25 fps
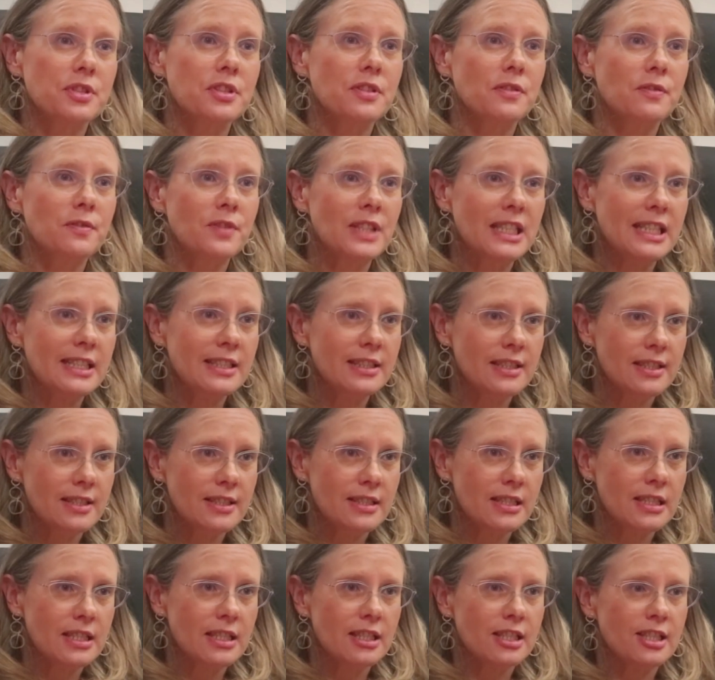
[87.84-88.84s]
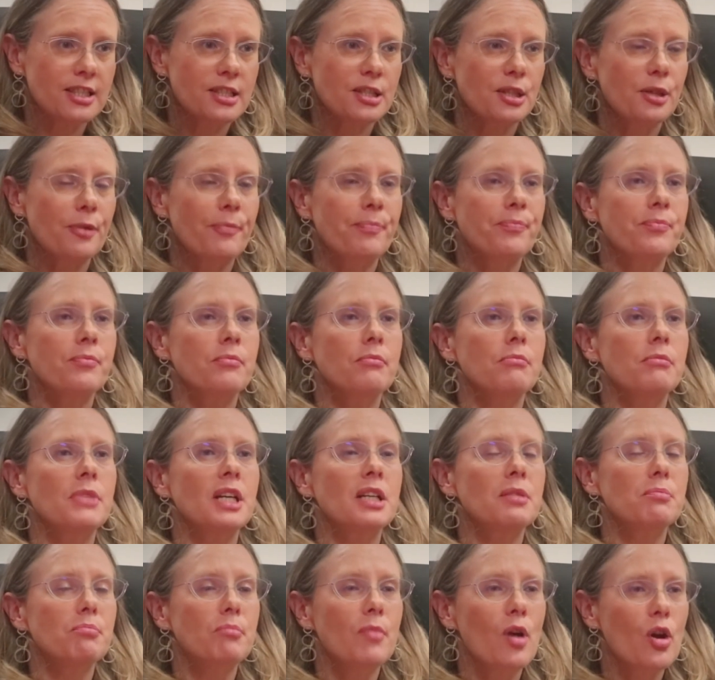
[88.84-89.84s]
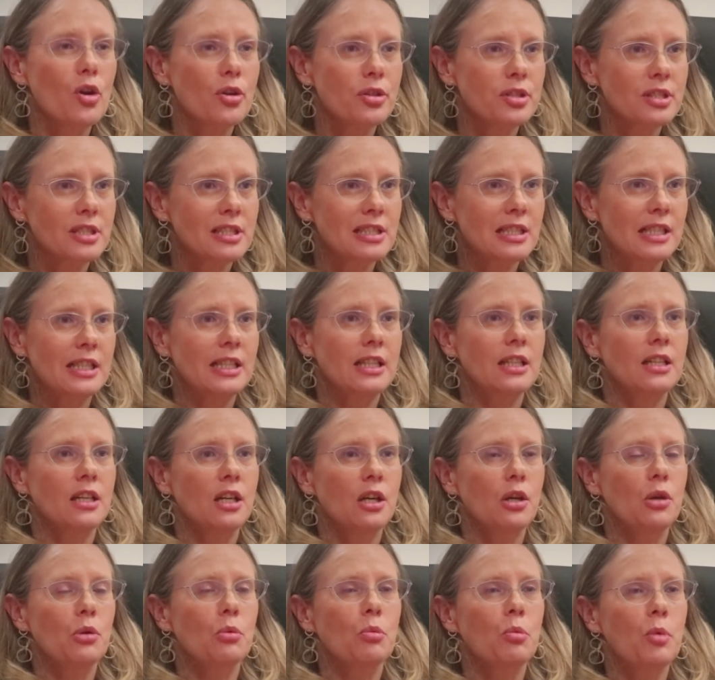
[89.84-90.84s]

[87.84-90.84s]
for severe disease, but mostly